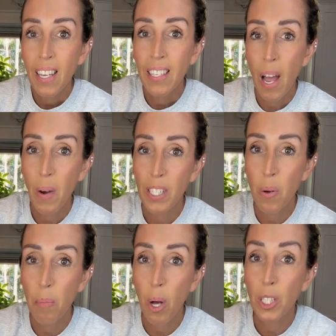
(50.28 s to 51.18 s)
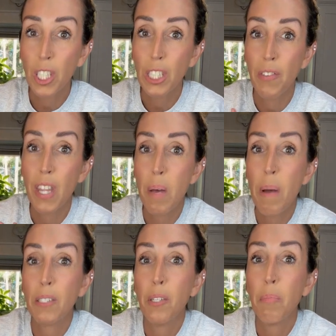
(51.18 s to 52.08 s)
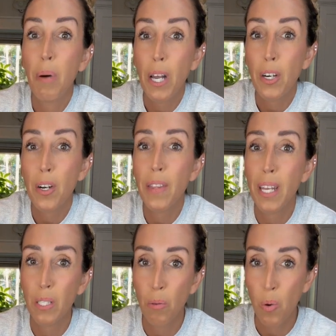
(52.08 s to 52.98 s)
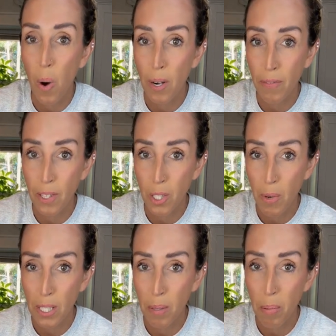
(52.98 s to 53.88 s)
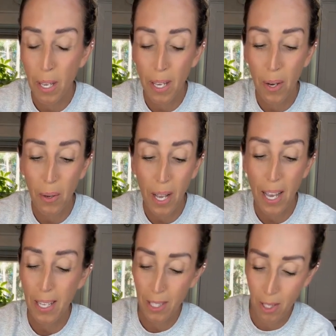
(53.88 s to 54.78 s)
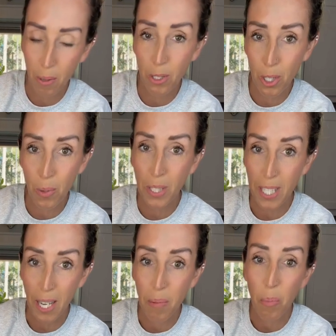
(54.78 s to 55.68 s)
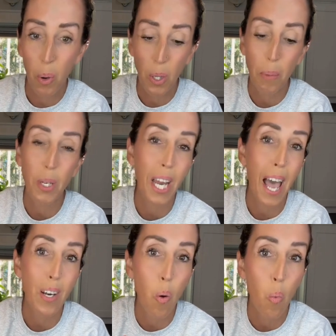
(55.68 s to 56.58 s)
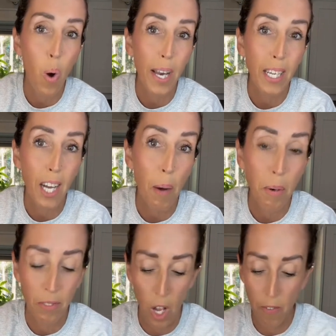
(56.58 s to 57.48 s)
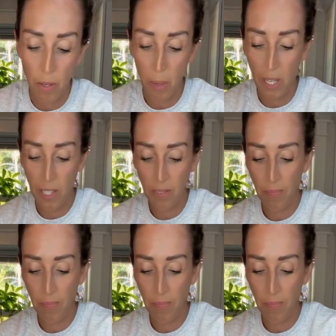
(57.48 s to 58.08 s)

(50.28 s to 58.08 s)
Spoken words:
Now I do apologize for the amount of butter that is required for this recipe, okay? So to a second bowl, I'm gonna add 1 cup of softened butter.